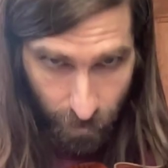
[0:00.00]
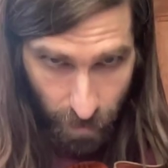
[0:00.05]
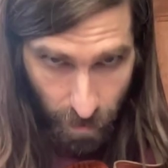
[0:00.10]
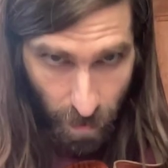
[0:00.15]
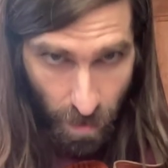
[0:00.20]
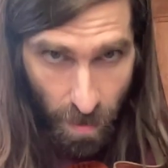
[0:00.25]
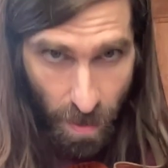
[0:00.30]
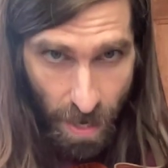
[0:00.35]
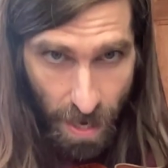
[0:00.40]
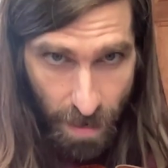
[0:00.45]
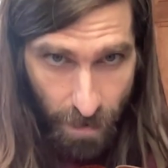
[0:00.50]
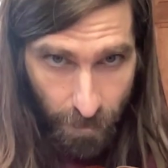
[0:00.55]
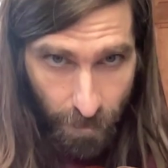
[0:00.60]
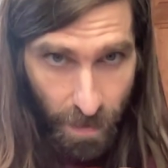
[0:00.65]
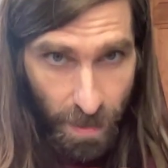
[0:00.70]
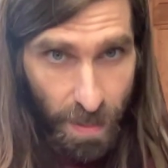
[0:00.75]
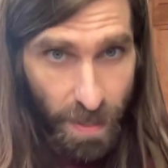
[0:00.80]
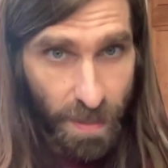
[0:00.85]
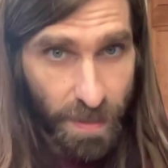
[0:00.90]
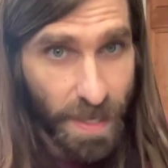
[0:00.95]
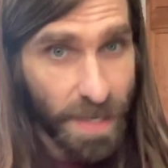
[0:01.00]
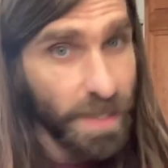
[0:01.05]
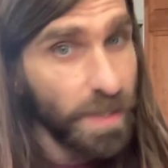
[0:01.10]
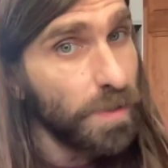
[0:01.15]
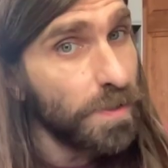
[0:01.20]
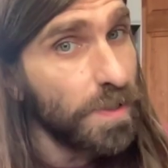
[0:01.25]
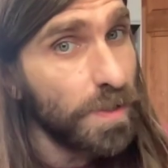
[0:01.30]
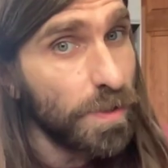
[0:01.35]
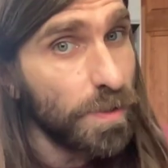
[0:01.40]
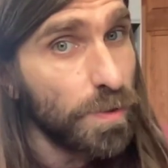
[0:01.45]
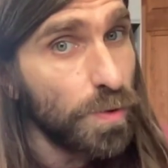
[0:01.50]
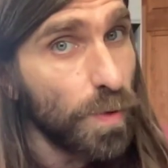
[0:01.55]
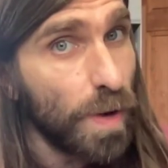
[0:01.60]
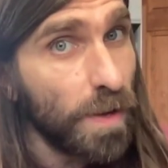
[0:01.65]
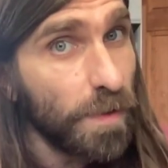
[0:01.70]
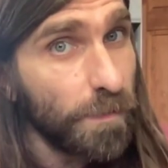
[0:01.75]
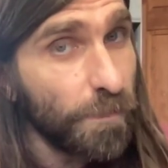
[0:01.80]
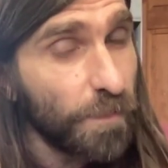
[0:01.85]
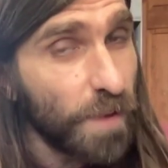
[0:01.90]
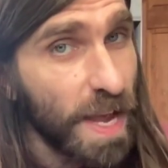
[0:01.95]
All right. Then he goes to the
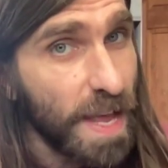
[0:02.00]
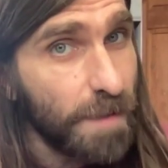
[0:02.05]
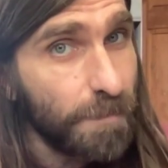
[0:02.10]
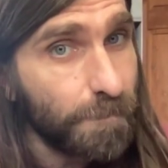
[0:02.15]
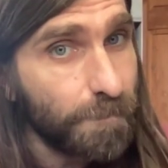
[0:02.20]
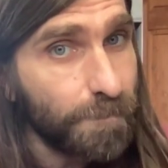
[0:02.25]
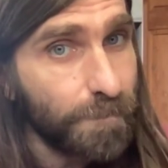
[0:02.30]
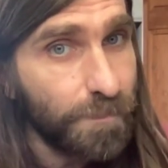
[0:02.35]
12th fret.